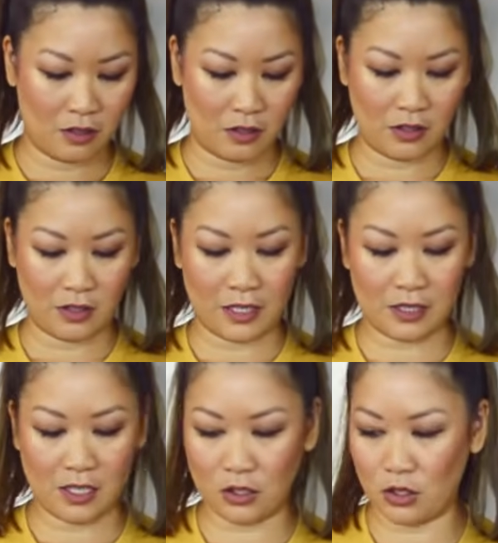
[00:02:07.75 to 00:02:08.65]
So let's
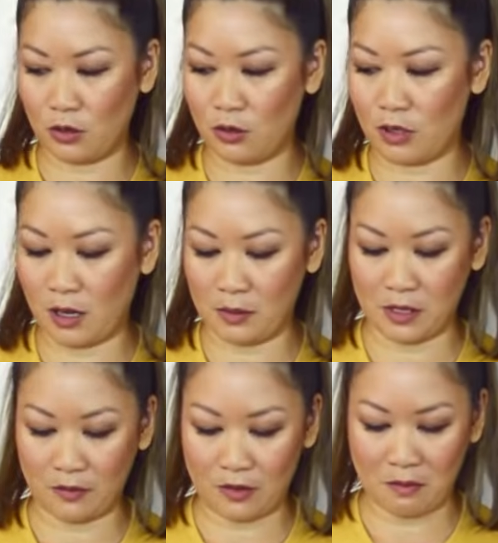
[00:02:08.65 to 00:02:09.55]
get 2 cups
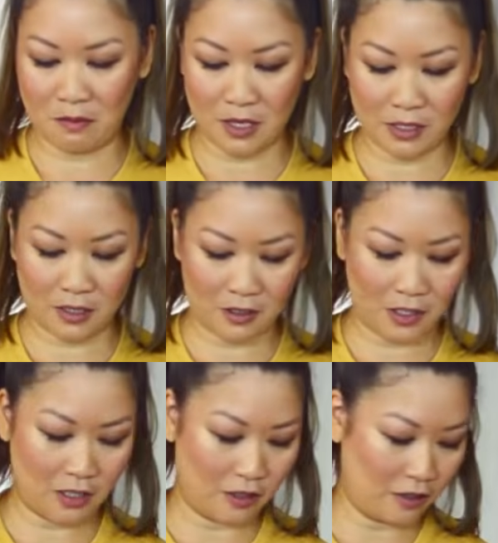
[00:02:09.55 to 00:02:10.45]
of the mix in
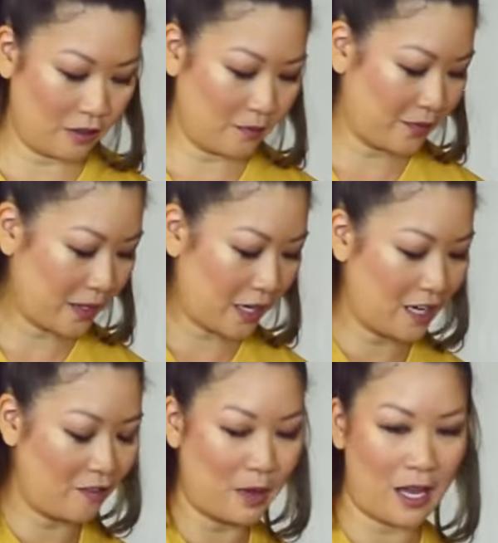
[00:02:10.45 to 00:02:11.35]
here. I
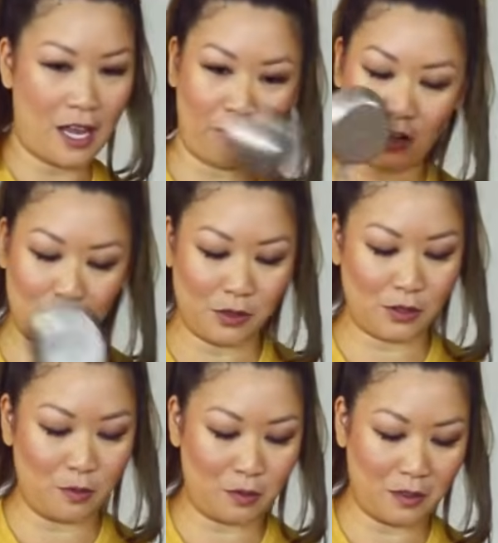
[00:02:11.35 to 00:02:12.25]
have my 1/2 cup
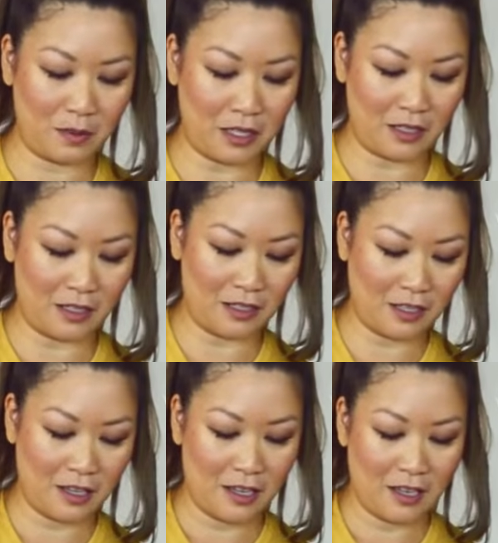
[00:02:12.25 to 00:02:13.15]
scooper because
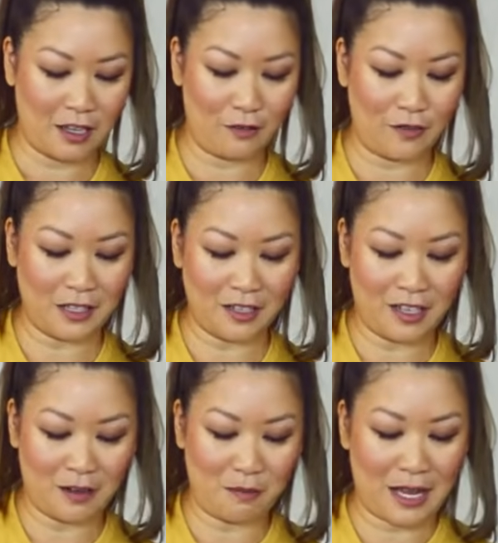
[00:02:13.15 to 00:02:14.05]
I find that
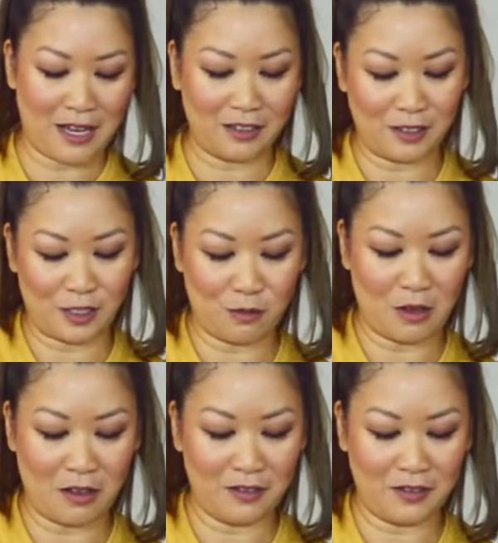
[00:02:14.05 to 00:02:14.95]
in a bag this
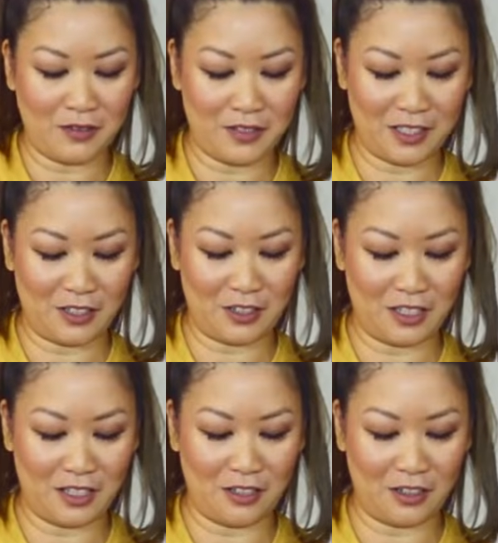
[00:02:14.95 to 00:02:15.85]
small, it's just
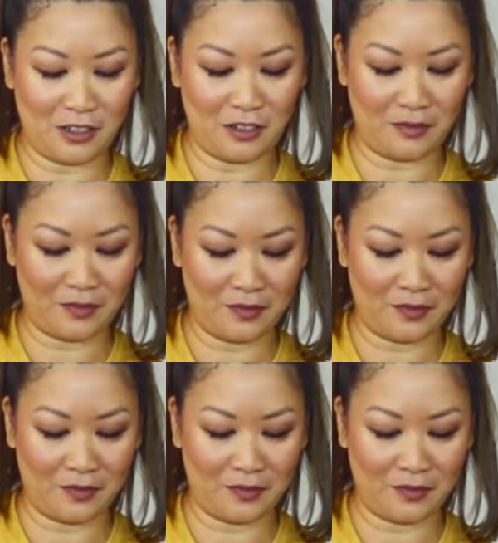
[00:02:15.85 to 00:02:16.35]
easier.